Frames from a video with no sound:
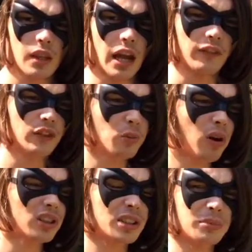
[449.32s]
Yeah, if you
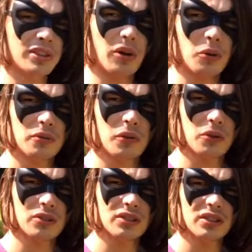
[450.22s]
watch some of the old
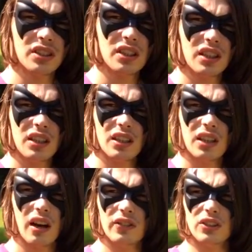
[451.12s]
versions
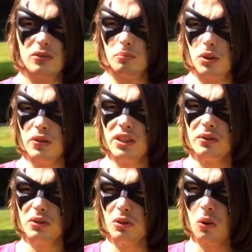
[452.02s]
of the
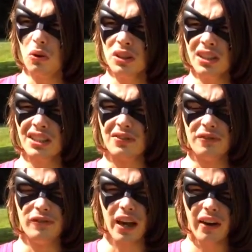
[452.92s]
movies, Gordon is
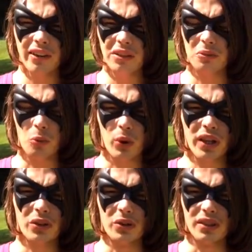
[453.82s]
very
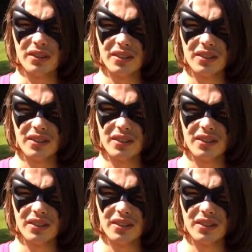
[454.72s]
weird.